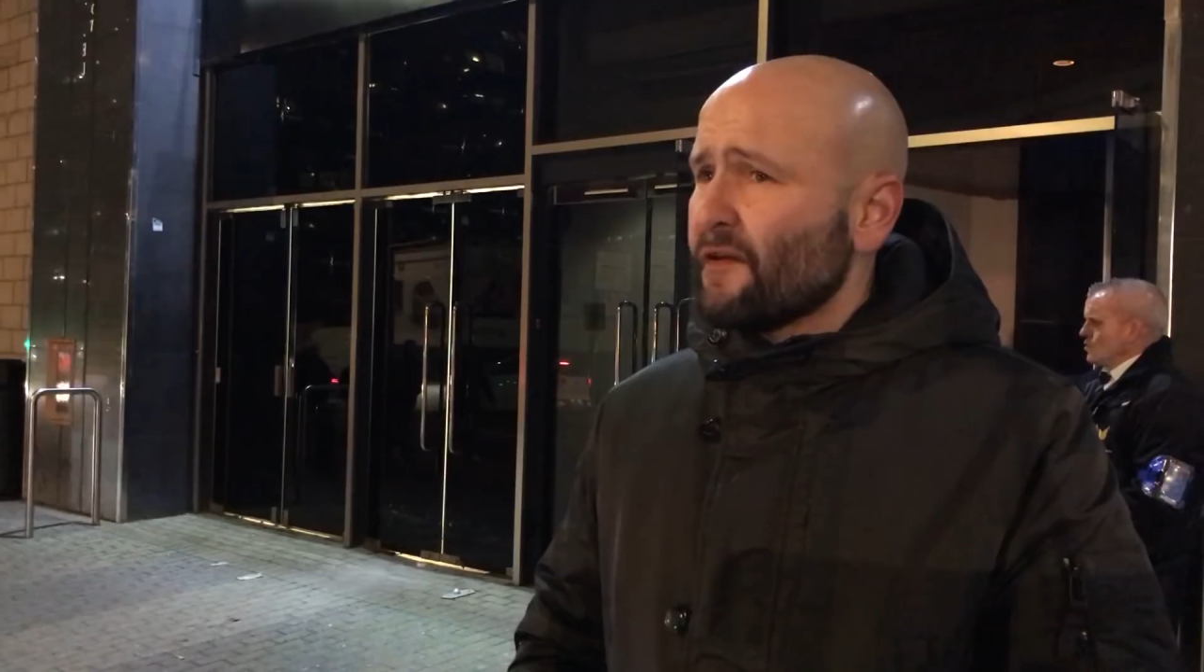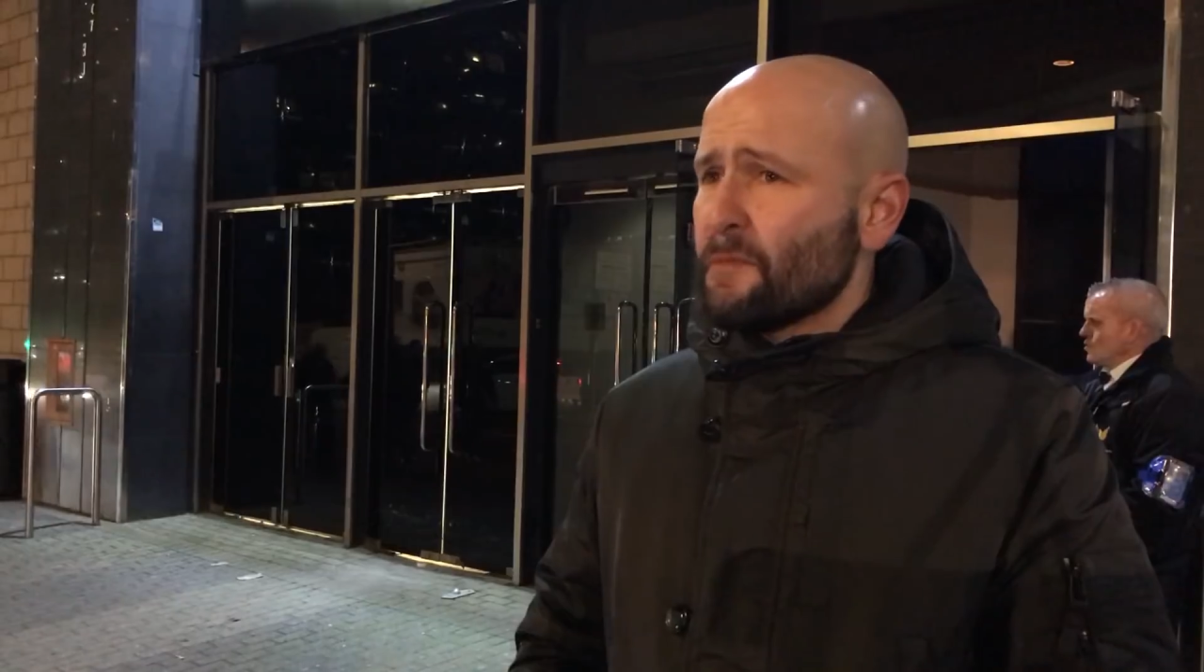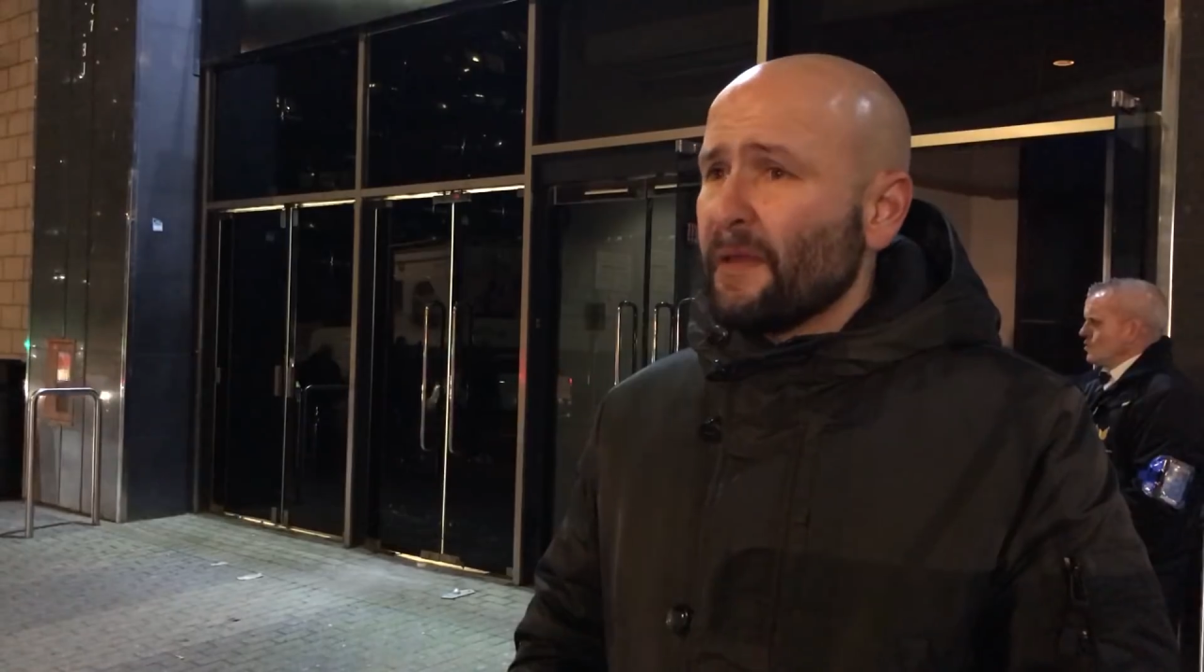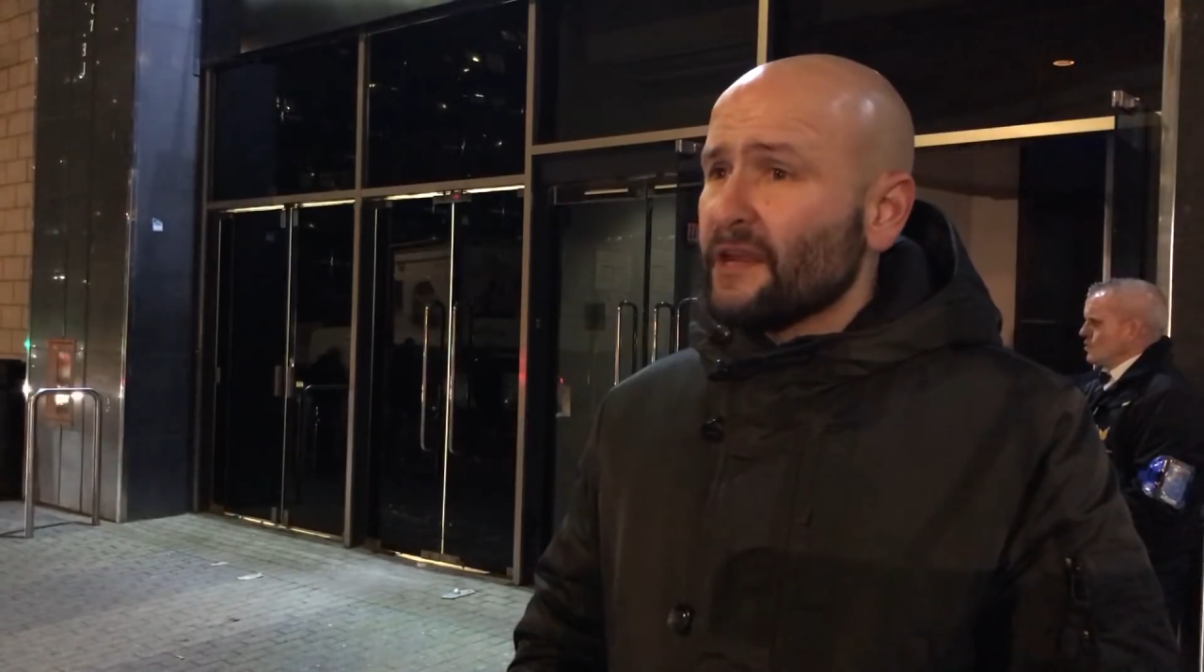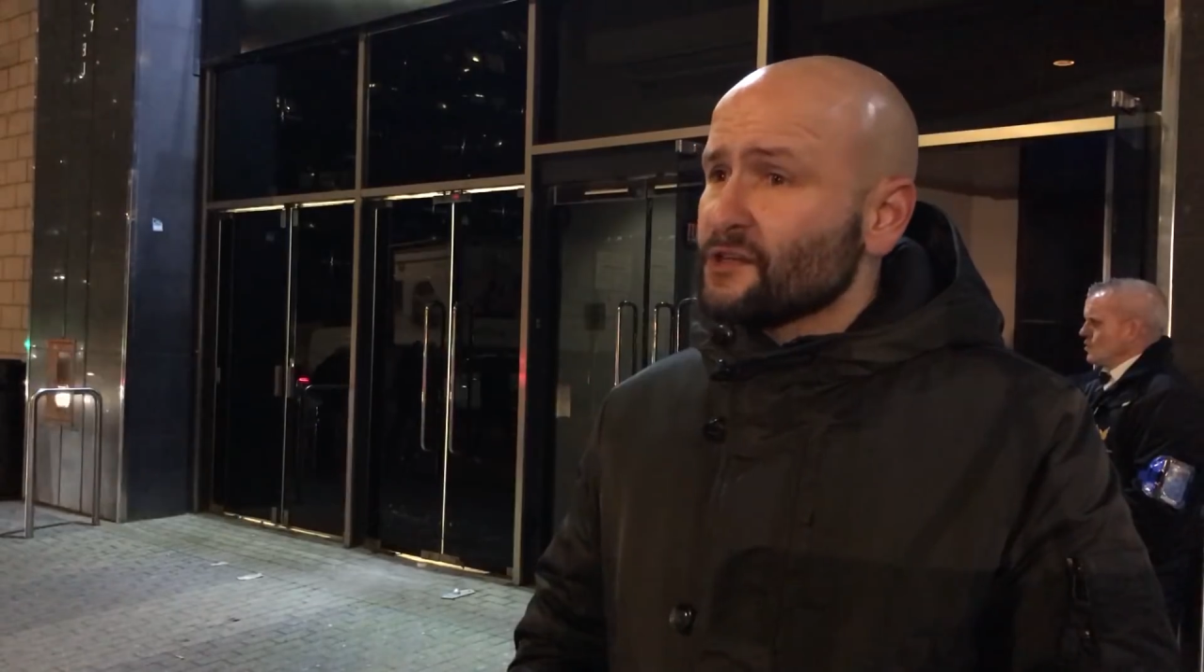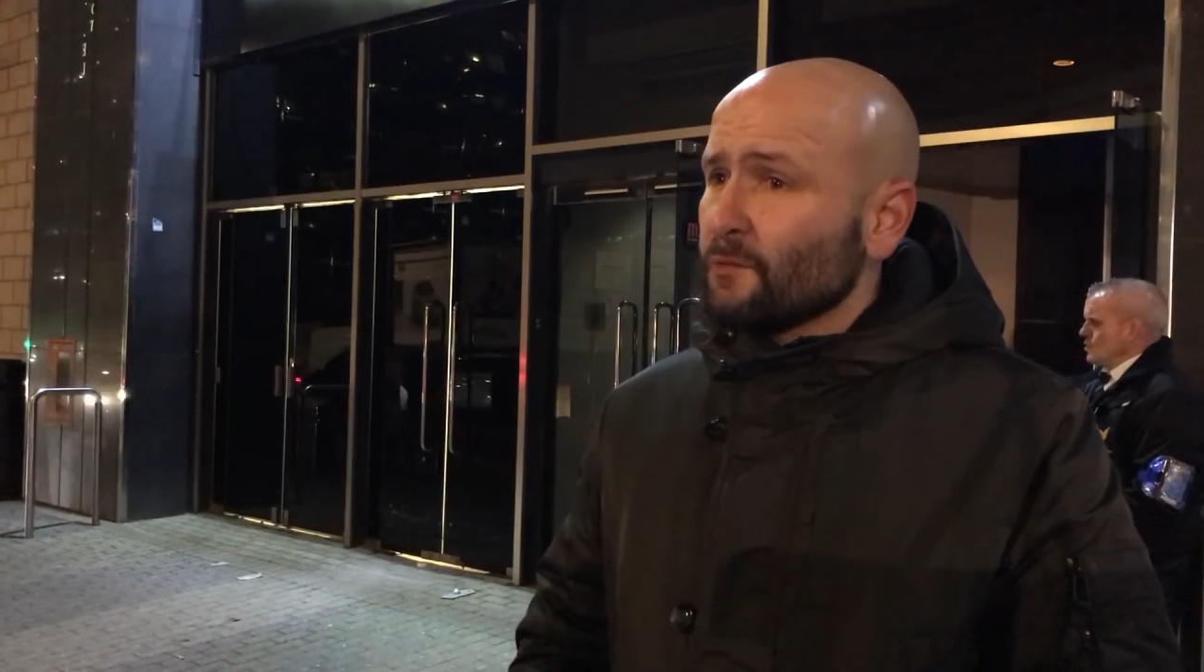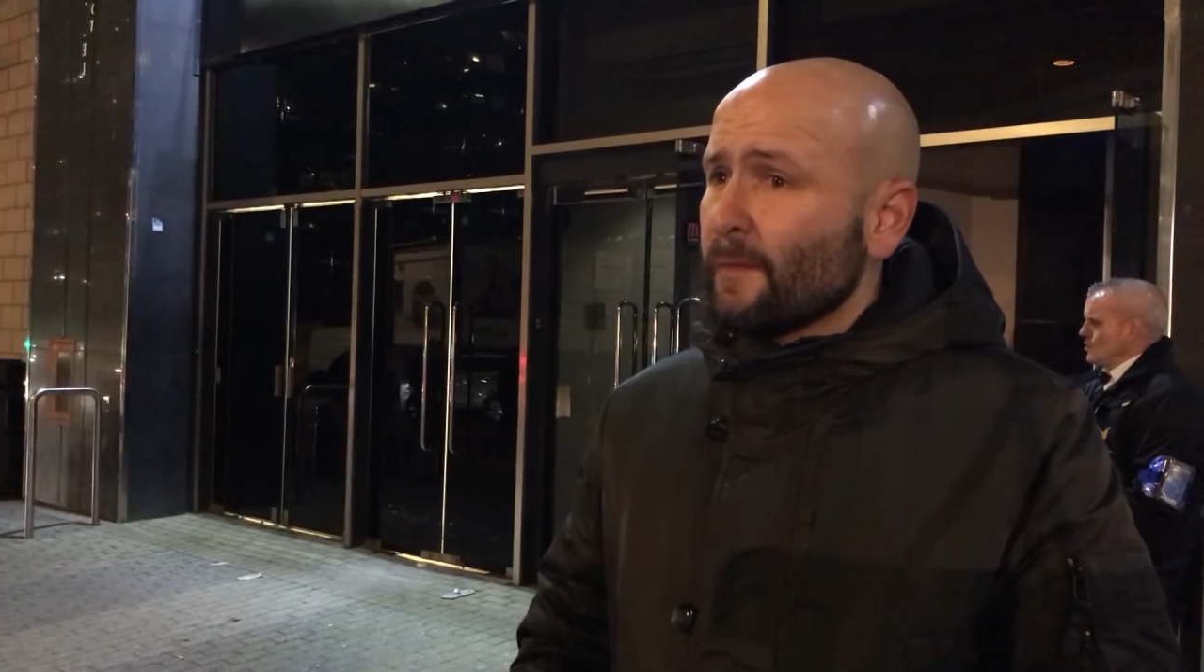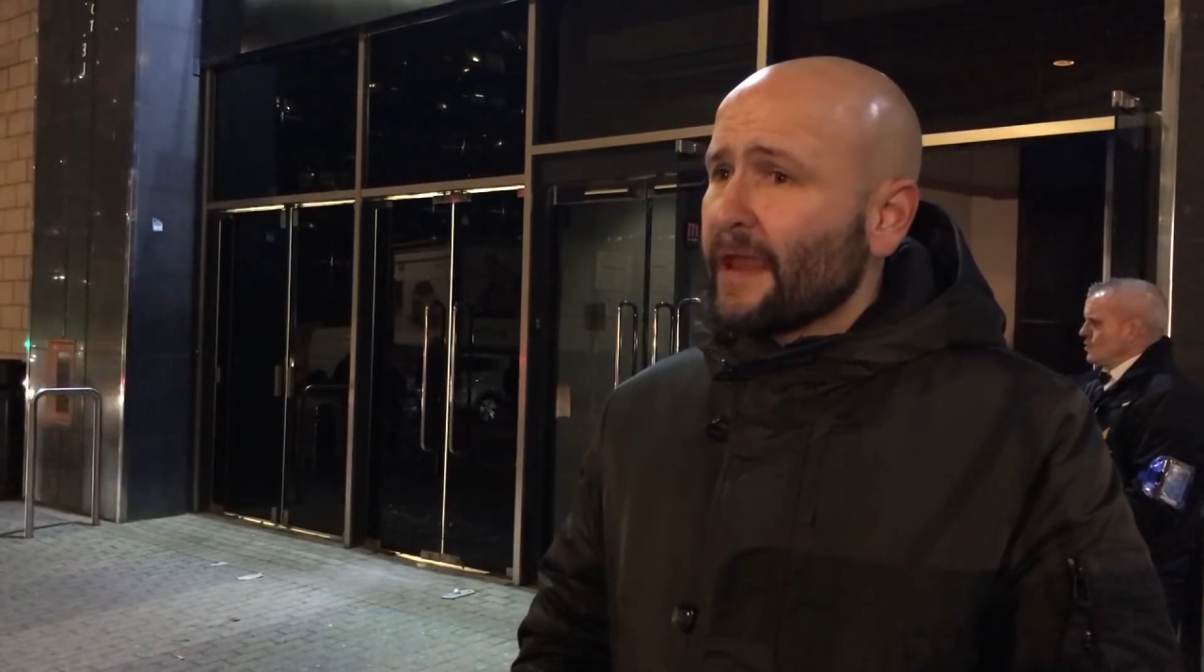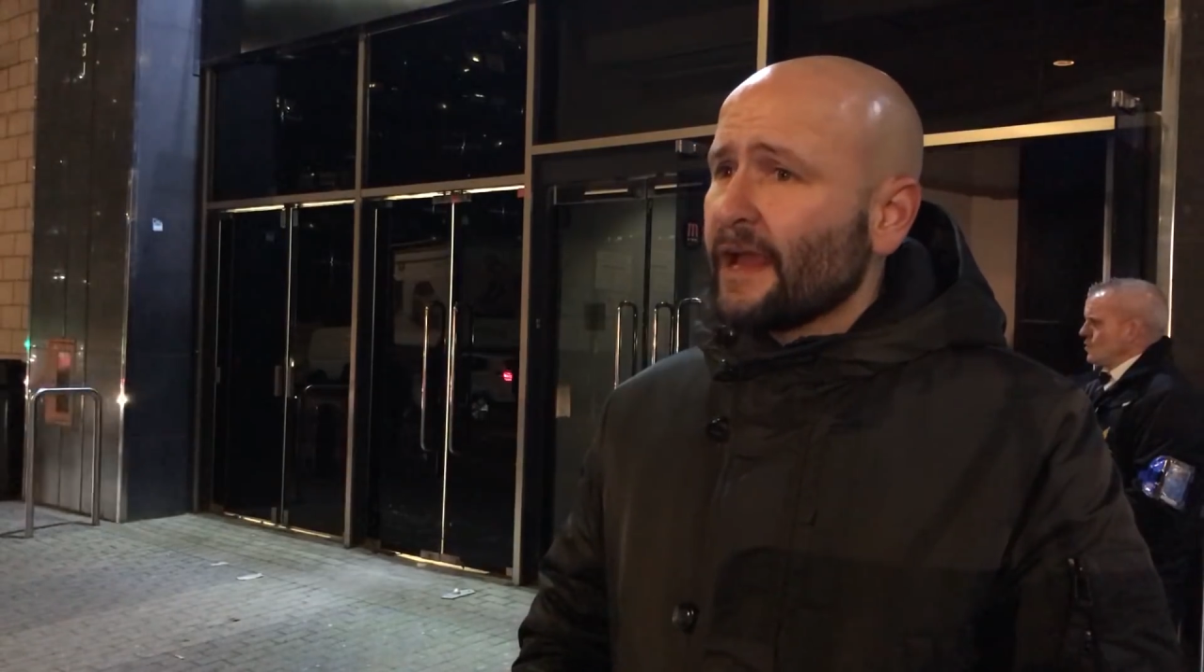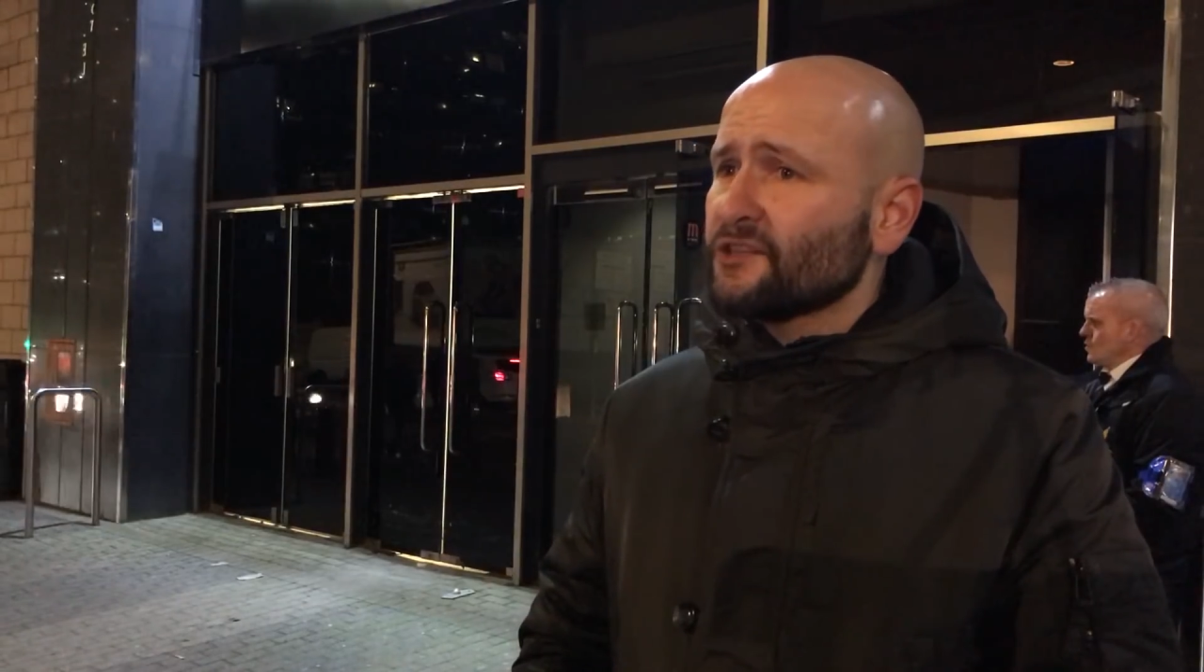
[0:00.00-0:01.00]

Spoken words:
very patient with Mike